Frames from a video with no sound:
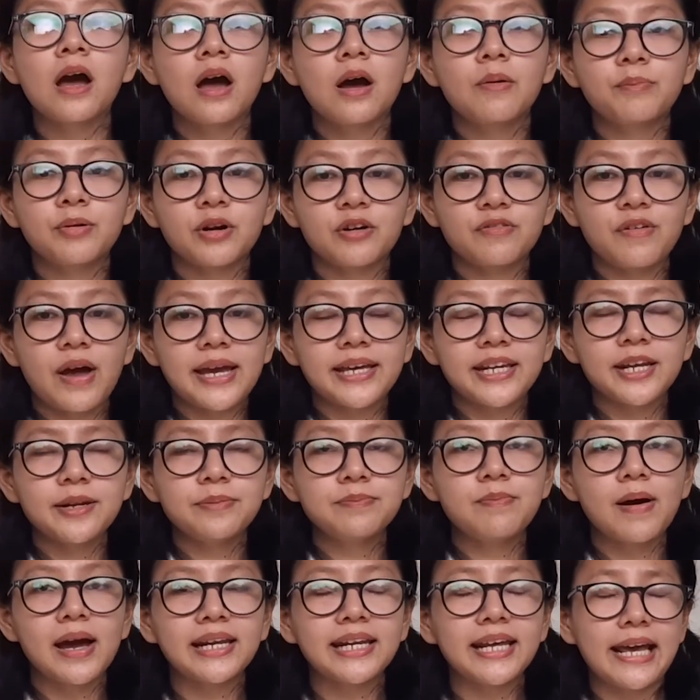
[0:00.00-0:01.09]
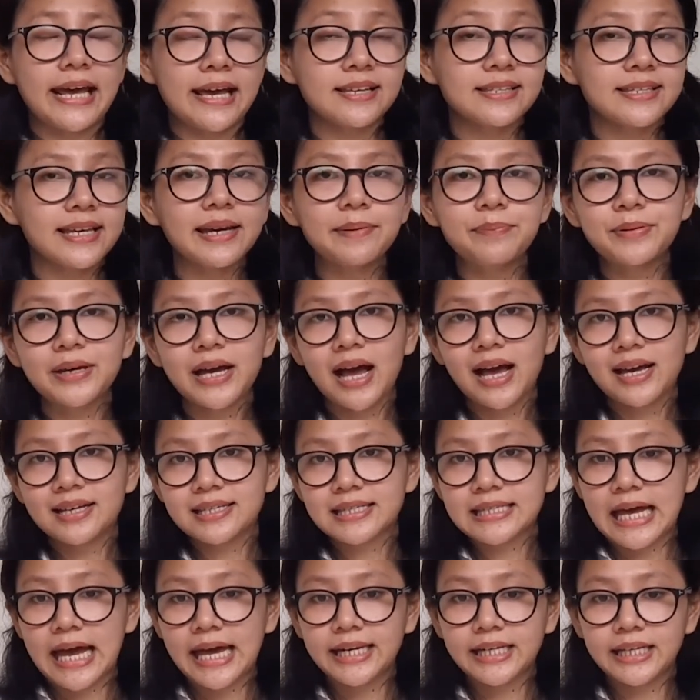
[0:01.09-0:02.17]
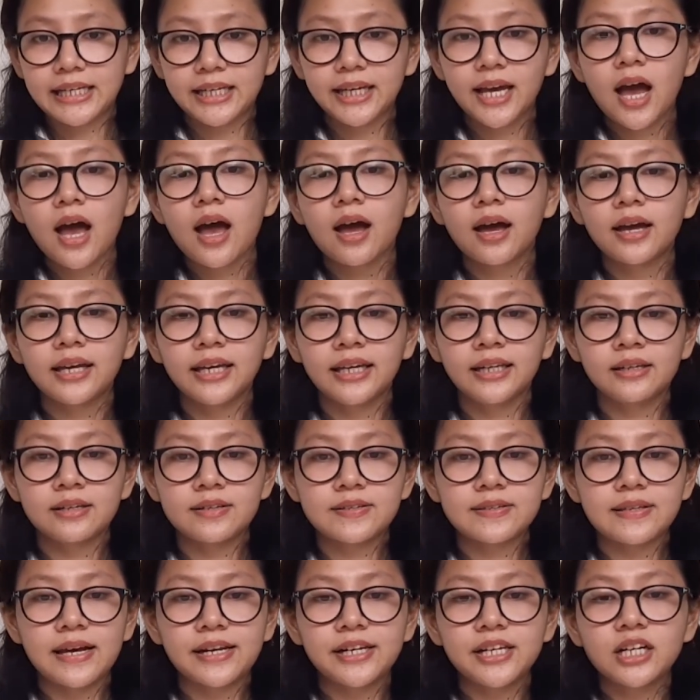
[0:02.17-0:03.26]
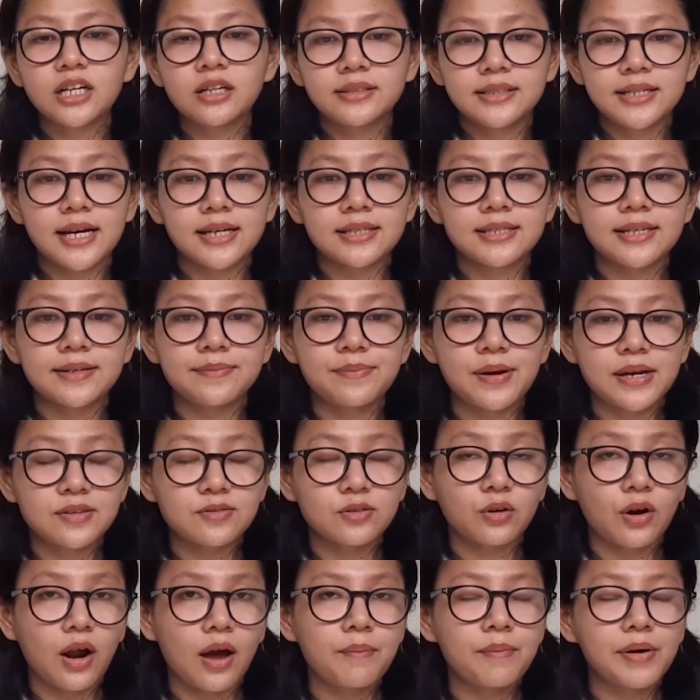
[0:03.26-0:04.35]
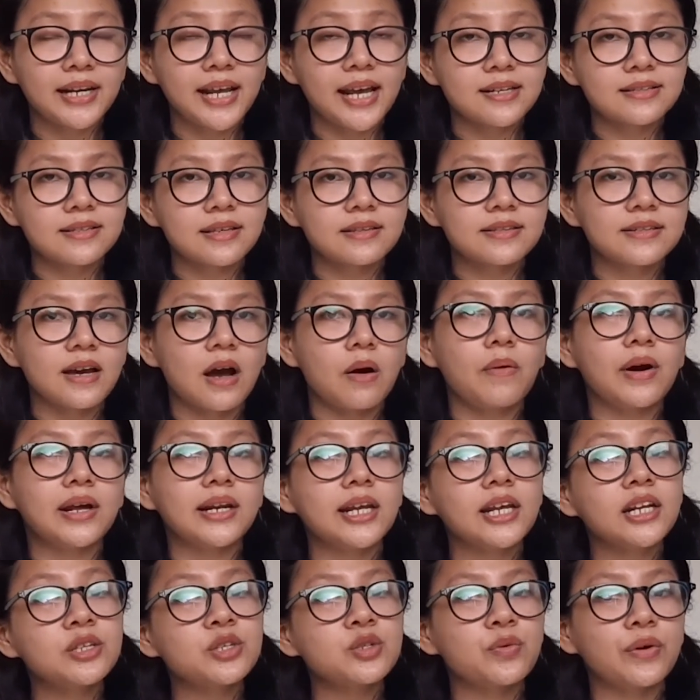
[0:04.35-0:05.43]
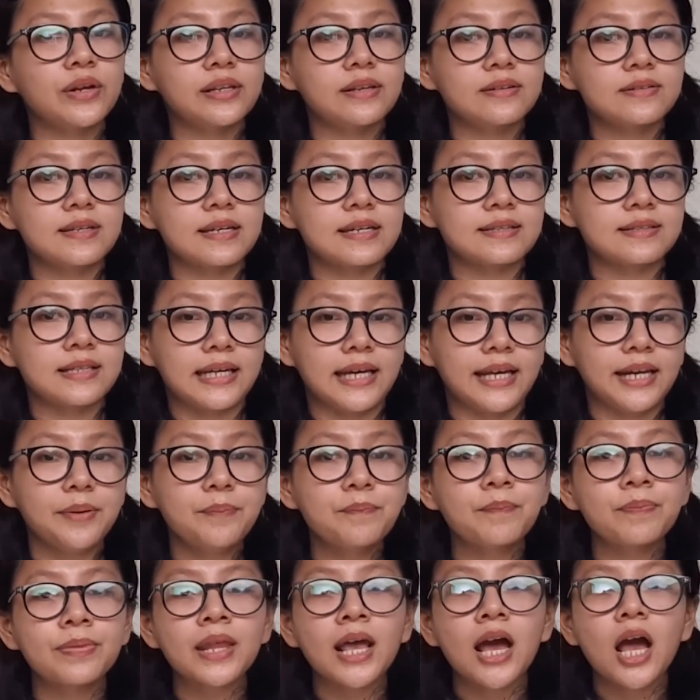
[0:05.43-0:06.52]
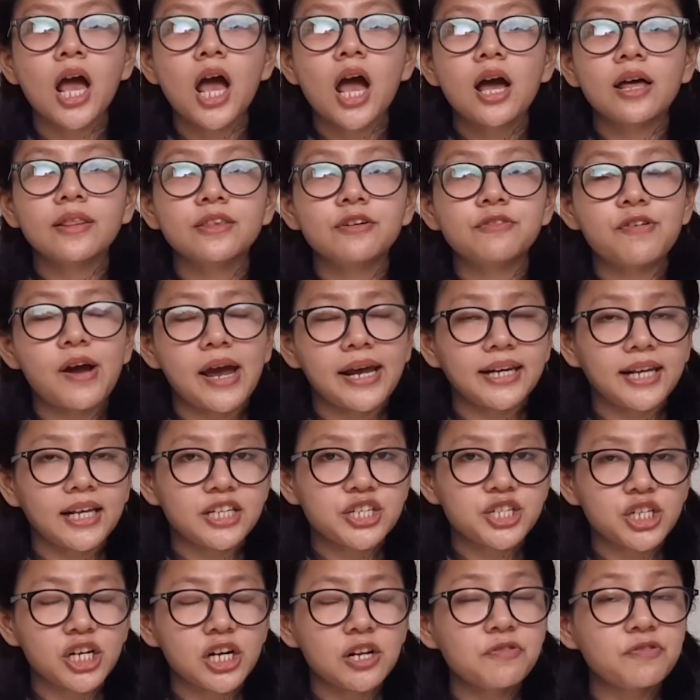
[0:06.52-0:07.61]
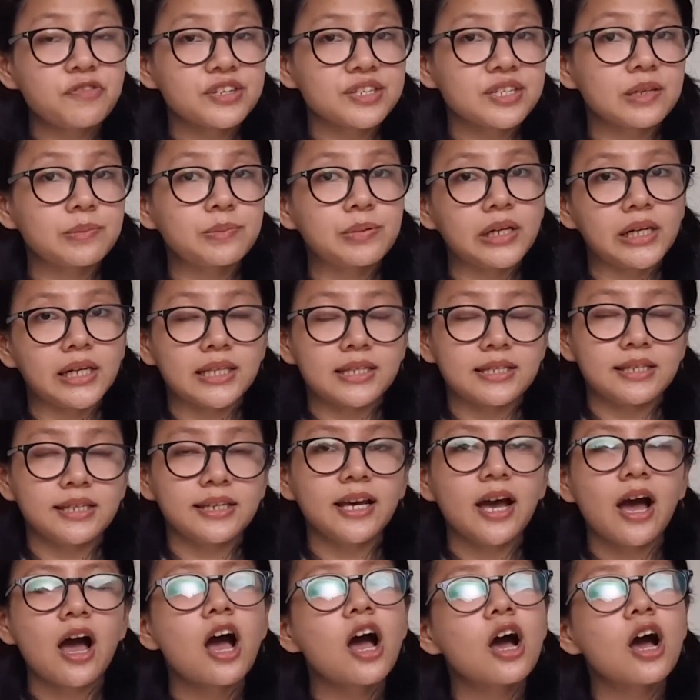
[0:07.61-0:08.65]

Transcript: provided by the SIPR study in the study conducted by Surahman and Setiawan in 2016, the financial feasibility